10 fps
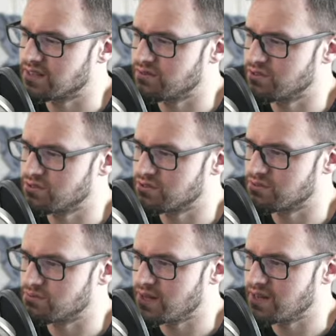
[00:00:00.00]
users
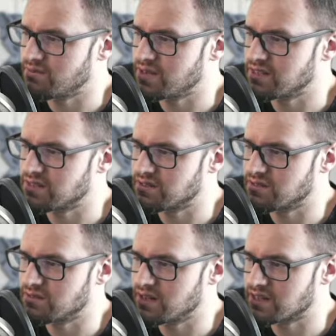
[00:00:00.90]
many ways
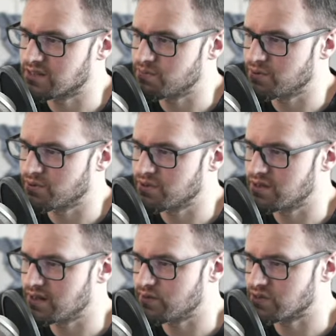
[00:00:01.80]
to explore the
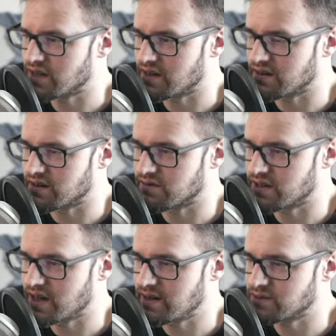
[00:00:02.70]
diverse catalog of
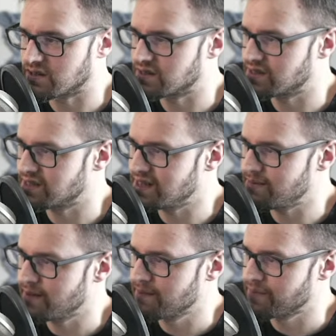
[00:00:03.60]
games on Steam.
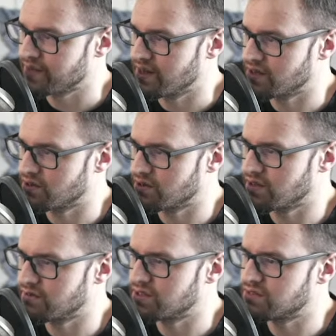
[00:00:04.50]
A goal
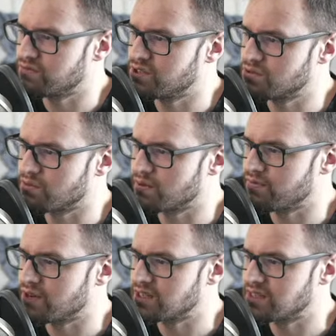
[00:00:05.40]
of this visual
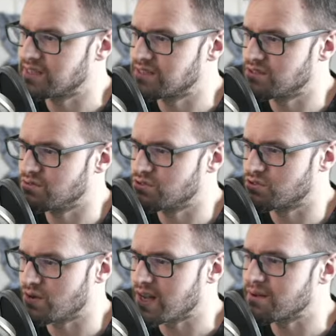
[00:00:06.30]
refresh is to
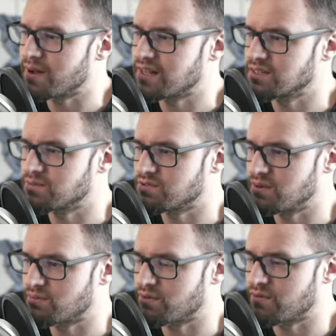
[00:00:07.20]
strike a balance between
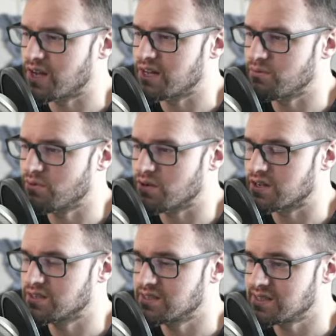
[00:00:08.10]
providing more
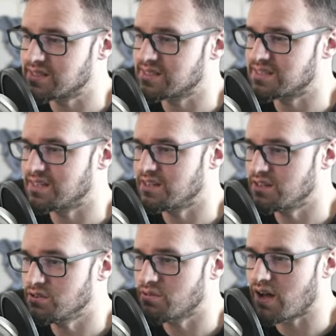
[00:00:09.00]
consistency in
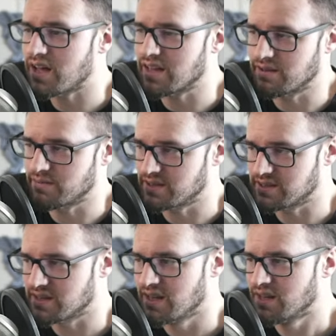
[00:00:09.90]
UI
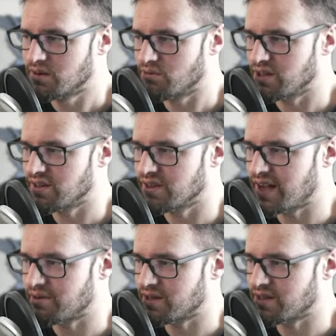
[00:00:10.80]
elements while
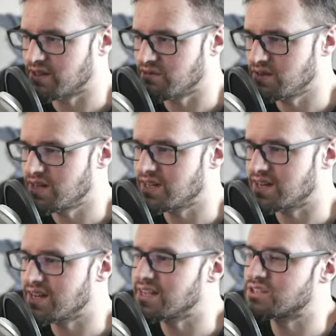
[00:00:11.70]
allowing the unique
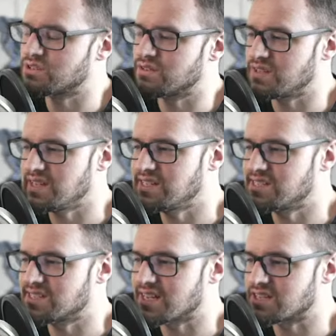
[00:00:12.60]
nature of each
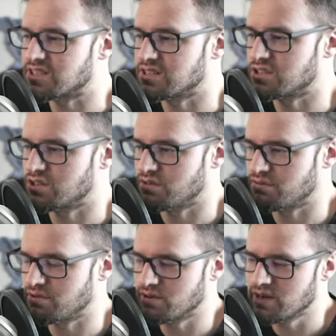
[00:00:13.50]
section to show through.